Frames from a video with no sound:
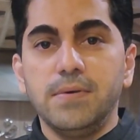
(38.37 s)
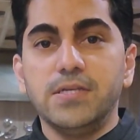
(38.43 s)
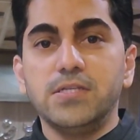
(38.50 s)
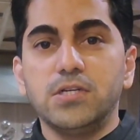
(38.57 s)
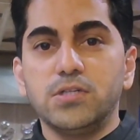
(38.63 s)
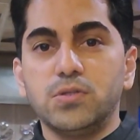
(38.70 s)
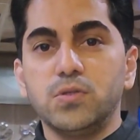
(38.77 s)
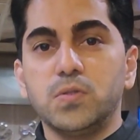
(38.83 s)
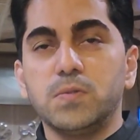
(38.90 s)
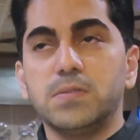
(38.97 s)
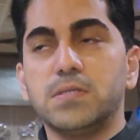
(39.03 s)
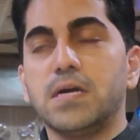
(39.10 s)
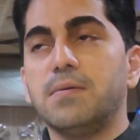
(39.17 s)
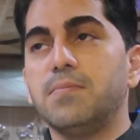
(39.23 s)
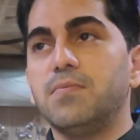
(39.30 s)
major issues
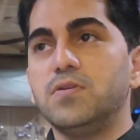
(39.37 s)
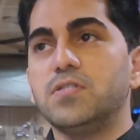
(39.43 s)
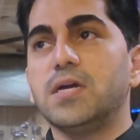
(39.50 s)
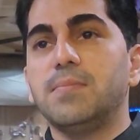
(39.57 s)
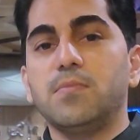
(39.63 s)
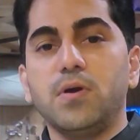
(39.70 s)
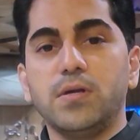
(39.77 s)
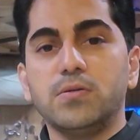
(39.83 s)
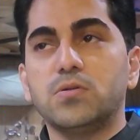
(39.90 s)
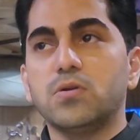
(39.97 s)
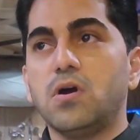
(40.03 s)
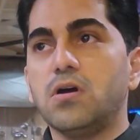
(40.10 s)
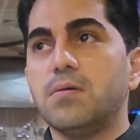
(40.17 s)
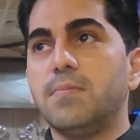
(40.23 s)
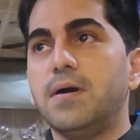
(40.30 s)
which I'm going to
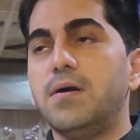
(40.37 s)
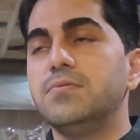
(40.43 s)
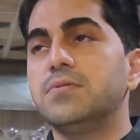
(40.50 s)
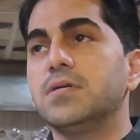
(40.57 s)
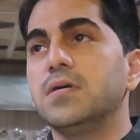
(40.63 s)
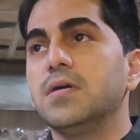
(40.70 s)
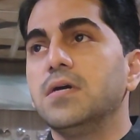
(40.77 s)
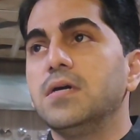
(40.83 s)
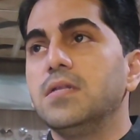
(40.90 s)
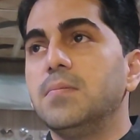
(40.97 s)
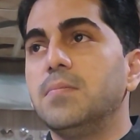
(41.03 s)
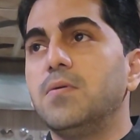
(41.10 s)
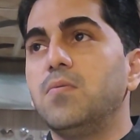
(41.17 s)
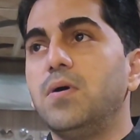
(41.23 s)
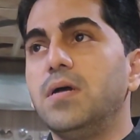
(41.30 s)
talk about.
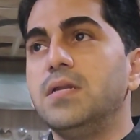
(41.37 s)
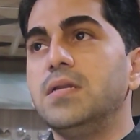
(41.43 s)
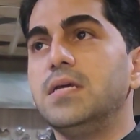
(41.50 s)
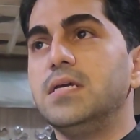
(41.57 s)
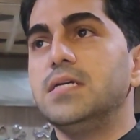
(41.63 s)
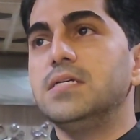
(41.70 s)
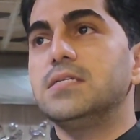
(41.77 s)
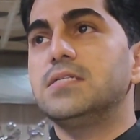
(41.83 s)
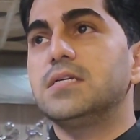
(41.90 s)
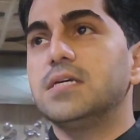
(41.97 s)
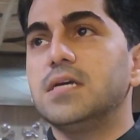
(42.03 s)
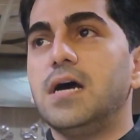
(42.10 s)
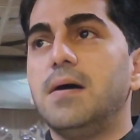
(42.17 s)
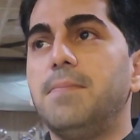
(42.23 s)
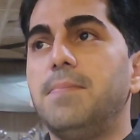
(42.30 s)
Number one is
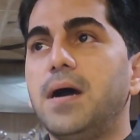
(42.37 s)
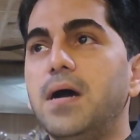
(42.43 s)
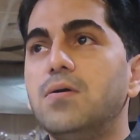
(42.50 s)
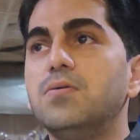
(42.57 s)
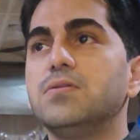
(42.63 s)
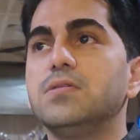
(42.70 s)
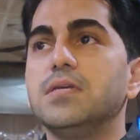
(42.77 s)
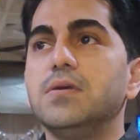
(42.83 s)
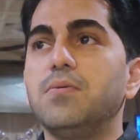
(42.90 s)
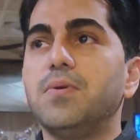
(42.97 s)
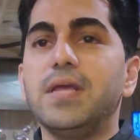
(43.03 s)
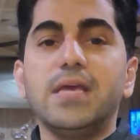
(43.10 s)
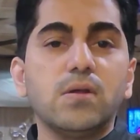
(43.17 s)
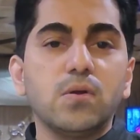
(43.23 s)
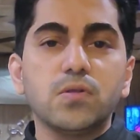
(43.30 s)
about the
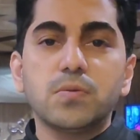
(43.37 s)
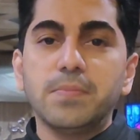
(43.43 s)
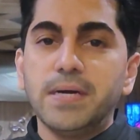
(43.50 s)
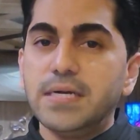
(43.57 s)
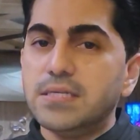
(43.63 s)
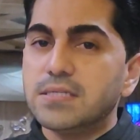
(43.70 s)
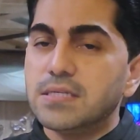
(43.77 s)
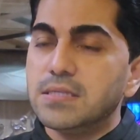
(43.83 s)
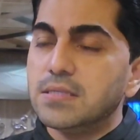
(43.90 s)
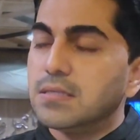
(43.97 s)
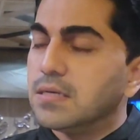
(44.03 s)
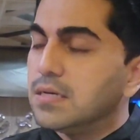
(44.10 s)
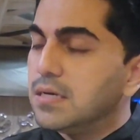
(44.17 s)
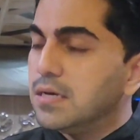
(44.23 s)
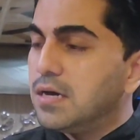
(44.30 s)
regrowth medicine,
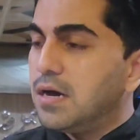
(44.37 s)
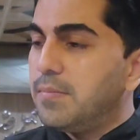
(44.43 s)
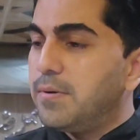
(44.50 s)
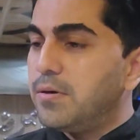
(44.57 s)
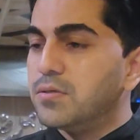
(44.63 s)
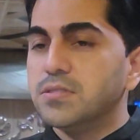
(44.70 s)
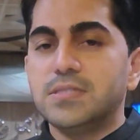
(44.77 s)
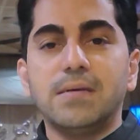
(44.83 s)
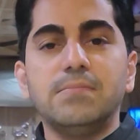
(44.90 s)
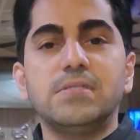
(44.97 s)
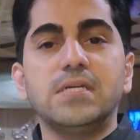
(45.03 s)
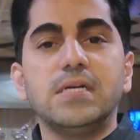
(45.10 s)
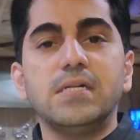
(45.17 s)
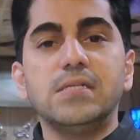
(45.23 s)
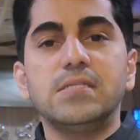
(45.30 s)
about stem
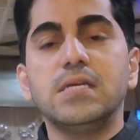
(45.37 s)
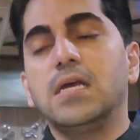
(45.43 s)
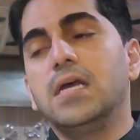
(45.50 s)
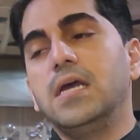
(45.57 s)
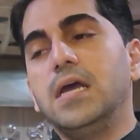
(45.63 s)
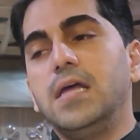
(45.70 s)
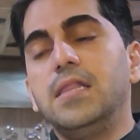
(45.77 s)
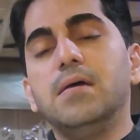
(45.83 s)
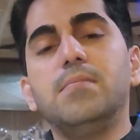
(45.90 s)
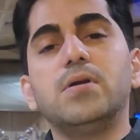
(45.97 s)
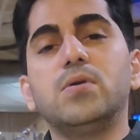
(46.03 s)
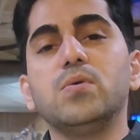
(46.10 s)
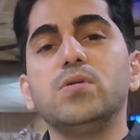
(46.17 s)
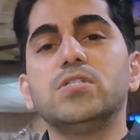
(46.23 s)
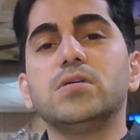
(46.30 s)
cells, and
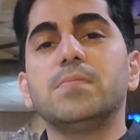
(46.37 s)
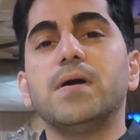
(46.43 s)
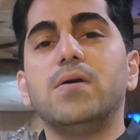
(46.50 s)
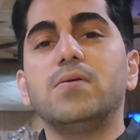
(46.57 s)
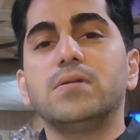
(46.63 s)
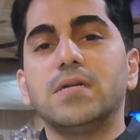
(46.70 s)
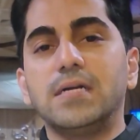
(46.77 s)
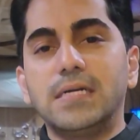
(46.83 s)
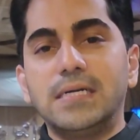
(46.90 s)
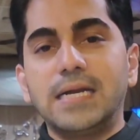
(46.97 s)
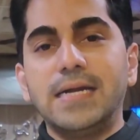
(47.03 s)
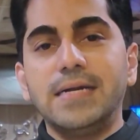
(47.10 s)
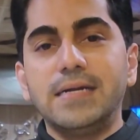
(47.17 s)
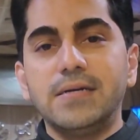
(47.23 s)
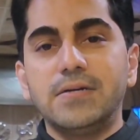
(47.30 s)
number two is about
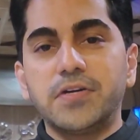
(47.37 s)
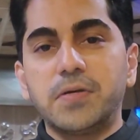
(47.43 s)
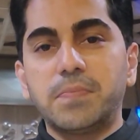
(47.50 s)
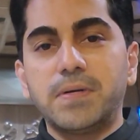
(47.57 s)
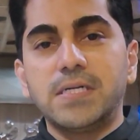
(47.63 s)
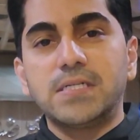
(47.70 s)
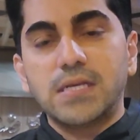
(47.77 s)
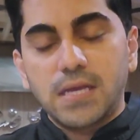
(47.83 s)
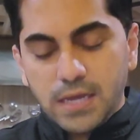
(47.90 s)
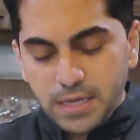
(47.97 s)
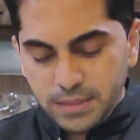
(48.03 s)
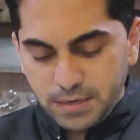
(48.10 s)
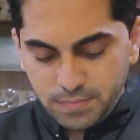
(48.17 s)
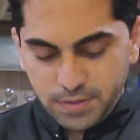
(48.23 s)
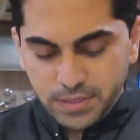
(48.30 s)
dental treatments
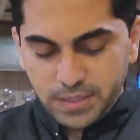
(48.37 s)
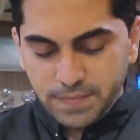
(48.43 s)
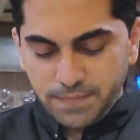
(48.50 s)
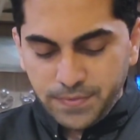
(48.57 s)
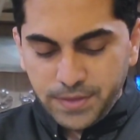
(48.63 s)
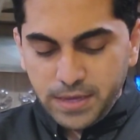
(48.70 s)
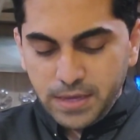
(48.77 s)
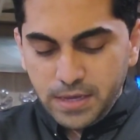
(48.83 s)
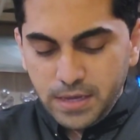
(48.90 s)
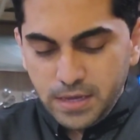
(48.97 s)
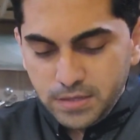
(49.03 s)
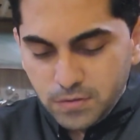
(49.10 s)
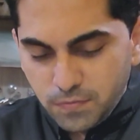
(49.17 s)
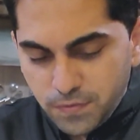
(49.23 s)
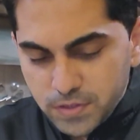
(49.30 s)
in Ramadan.
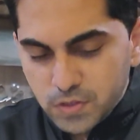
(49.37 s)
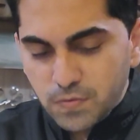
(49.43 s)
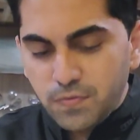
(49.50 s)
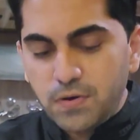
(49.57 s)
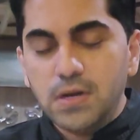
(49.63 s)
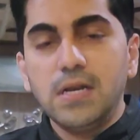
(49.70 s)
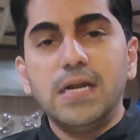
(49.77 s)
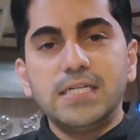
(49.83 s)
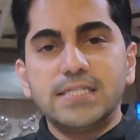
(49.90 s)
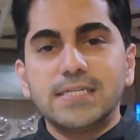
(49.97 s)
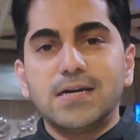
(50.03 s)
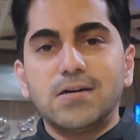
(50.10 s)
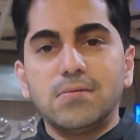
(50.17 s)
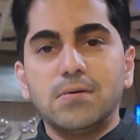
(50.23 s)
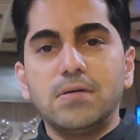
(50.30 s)
So first of all, let's
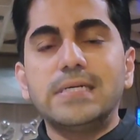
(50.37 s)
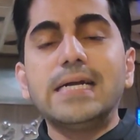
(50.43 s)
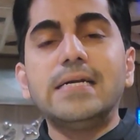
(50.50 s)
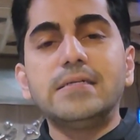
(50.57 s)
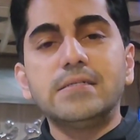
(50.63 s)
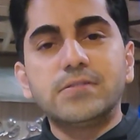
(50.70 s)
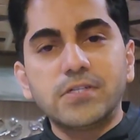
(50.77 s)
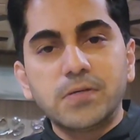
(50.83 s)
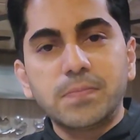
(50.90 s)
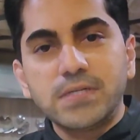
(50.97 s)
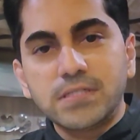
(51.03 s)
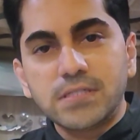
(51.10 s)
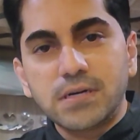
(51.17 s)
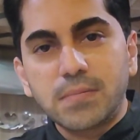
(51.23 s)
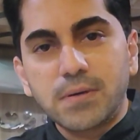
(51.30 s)
talk about dental
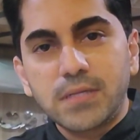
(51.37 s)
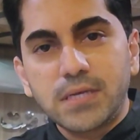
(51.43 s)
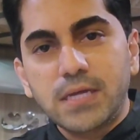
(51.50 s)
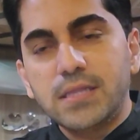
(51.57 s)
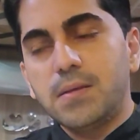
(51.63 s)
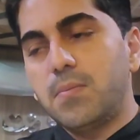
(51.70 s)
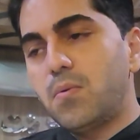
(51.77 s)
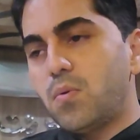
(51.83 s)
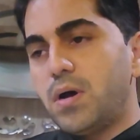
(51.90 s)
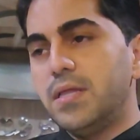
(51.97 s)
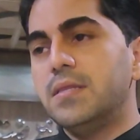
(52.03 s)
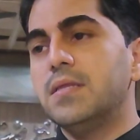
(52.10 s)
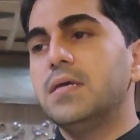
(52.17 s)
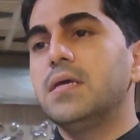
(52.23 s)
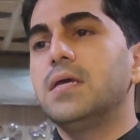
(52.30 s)
treatments in Ramadan. Number
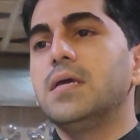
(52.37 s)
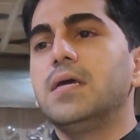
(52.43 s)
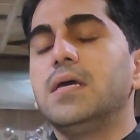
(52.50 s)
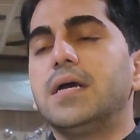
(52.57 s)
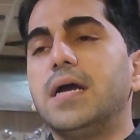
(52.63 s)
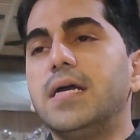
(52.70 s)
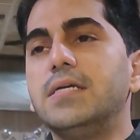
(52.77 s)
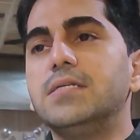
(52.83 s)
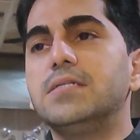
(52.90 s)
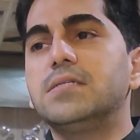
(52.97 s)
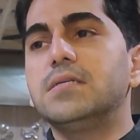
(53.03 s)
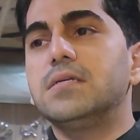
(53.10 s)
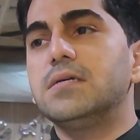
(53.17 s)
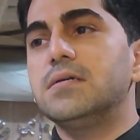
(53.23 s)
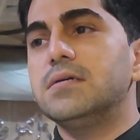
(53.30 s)
one,
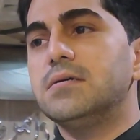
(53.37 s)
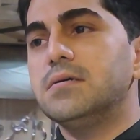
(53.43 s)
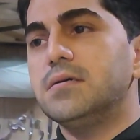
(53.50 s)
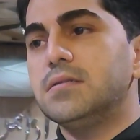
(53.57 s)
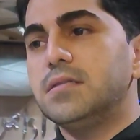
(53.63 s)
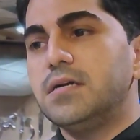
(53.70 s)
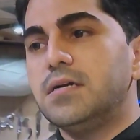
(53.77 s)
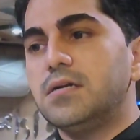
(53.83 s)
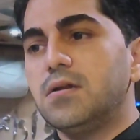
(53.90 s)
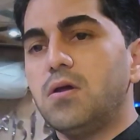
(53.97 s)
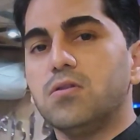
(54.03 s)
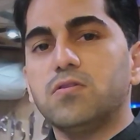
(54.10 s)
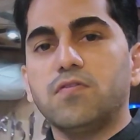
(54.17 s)
guys, there are a